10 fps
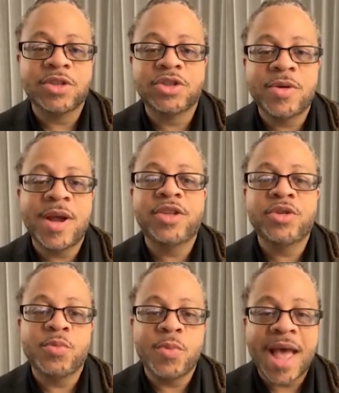they're trying
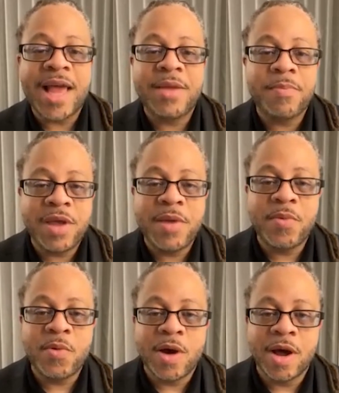to rally
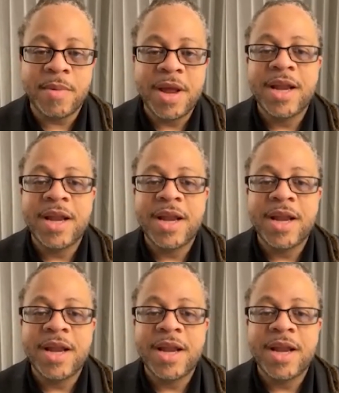people up